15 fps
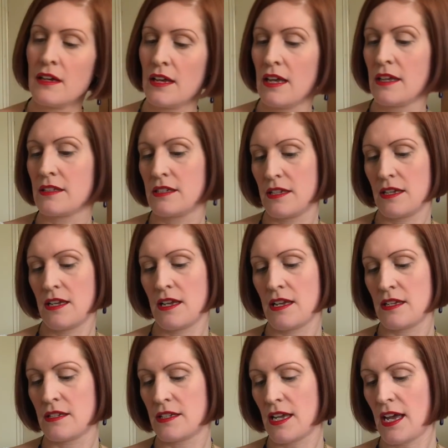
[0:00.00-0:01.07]
It
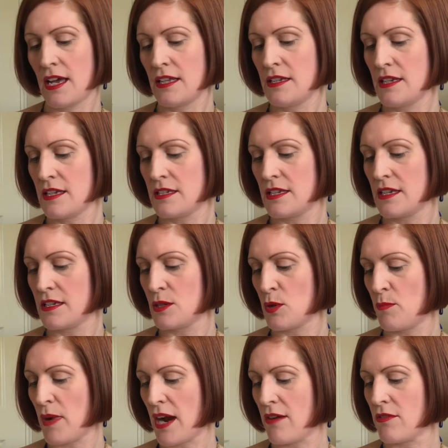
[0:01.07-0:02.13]
is hand knitted
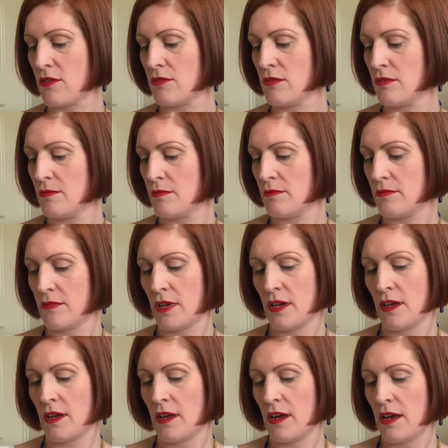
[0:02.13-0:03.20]
apparel,
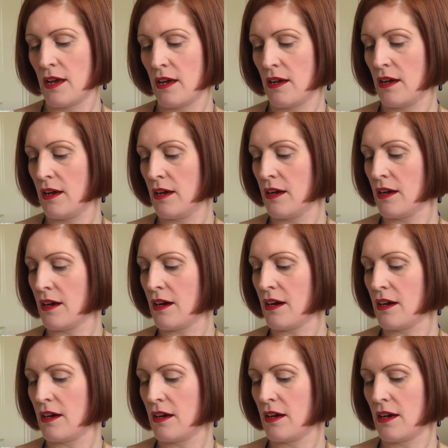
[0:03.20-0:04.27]
hang
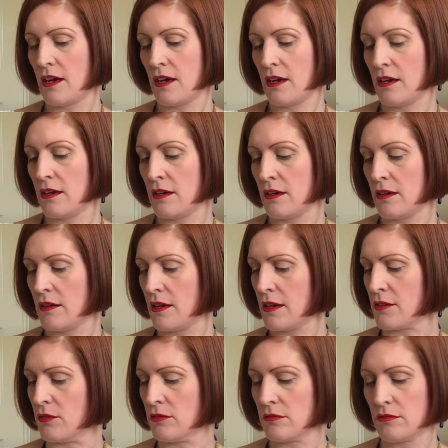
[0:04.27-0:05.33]

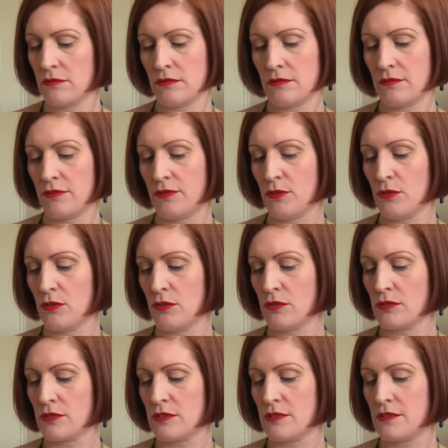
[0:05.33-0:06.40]
on,
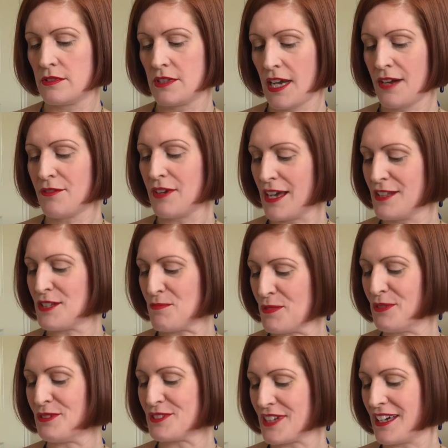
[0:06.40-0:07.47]
for town and
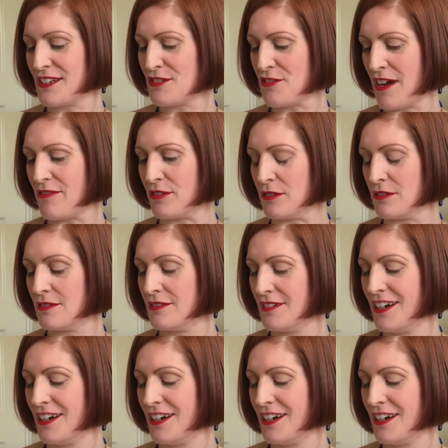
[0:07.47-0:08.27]
sports and travel.